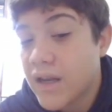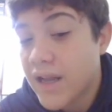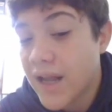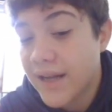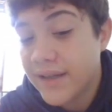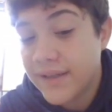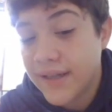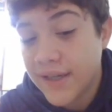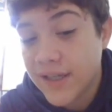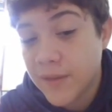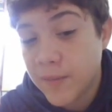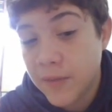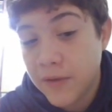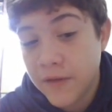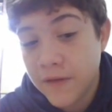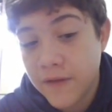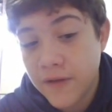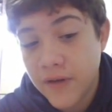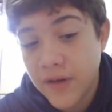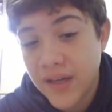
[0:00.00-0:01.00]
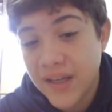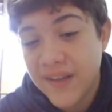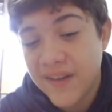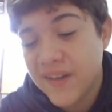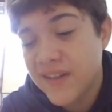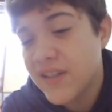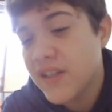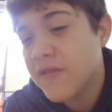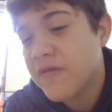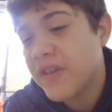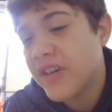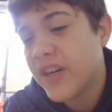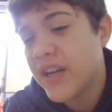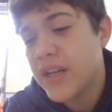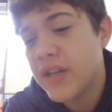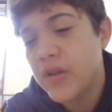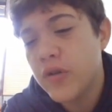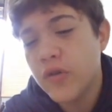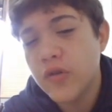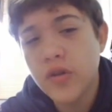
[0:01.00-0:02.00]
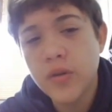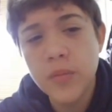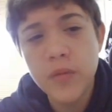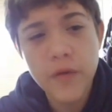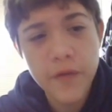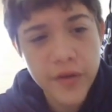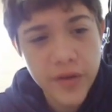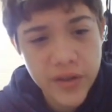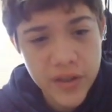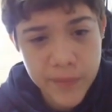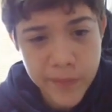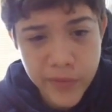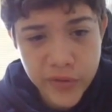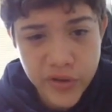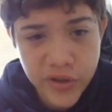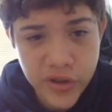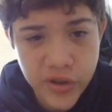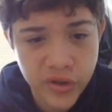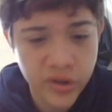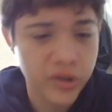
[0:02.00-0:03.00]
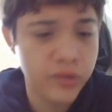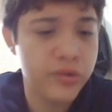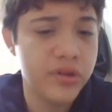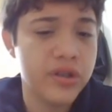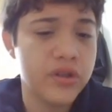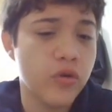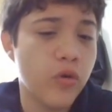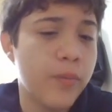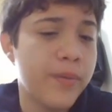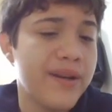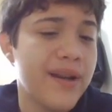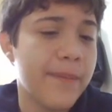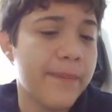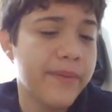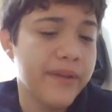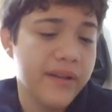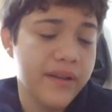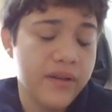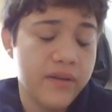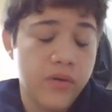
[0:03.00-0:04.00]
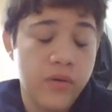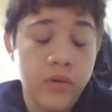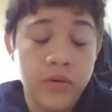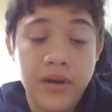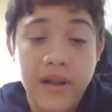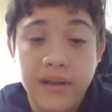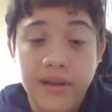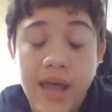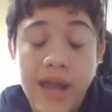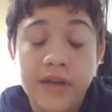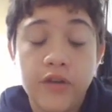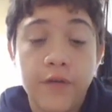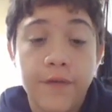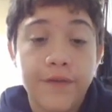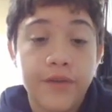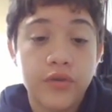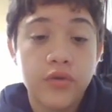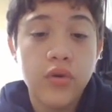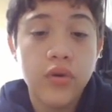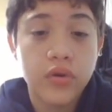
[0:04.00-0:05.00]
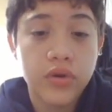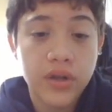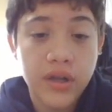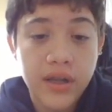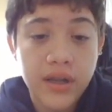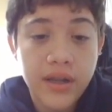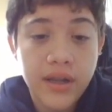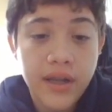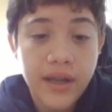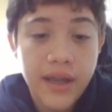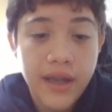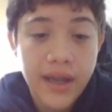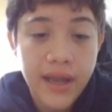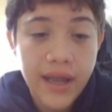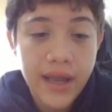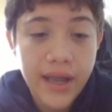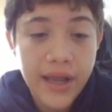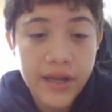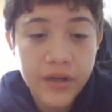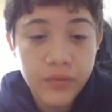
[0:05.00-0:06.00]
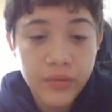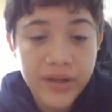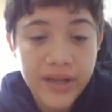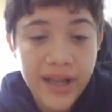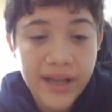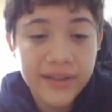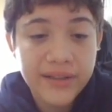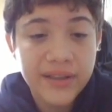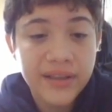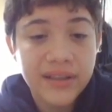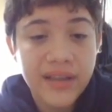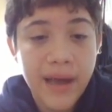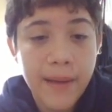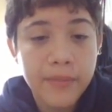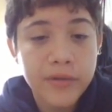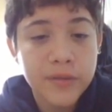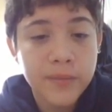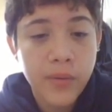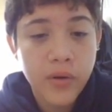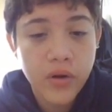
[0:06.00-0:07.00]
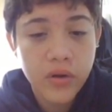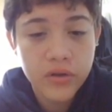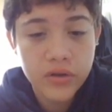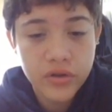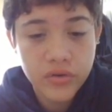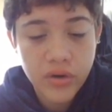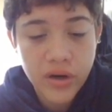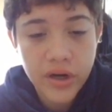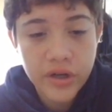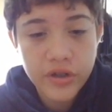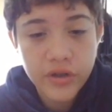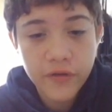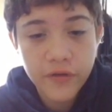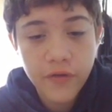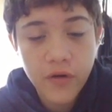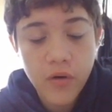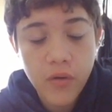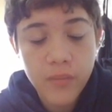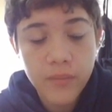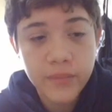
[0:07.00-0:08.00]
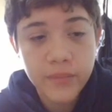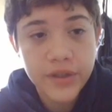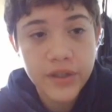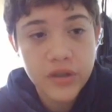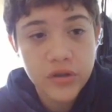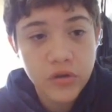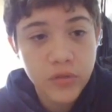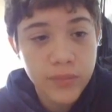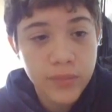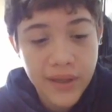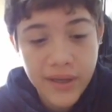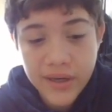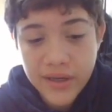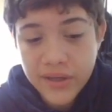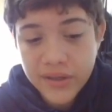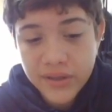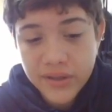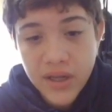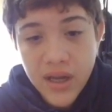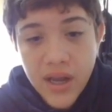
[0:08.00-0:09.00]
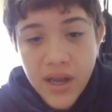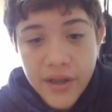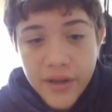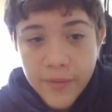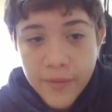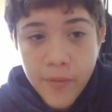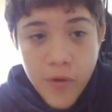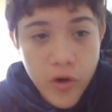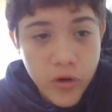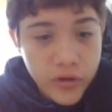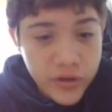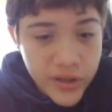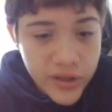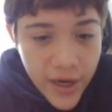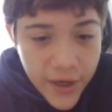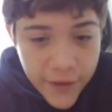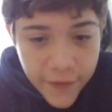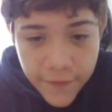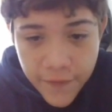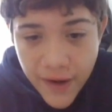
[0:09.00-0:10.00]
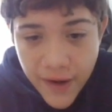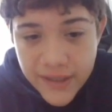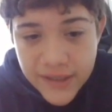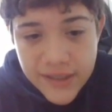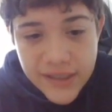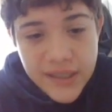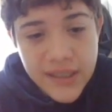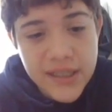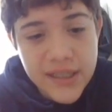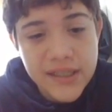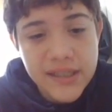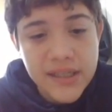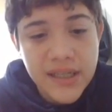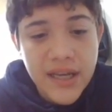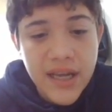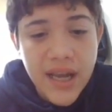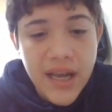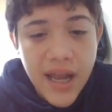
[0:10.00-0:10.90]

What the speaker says: Knight takes b3. This is very unusual move in this position. Just open up the line of the rook. And we get the double pawn structure from these two players. The pawn sacrifices.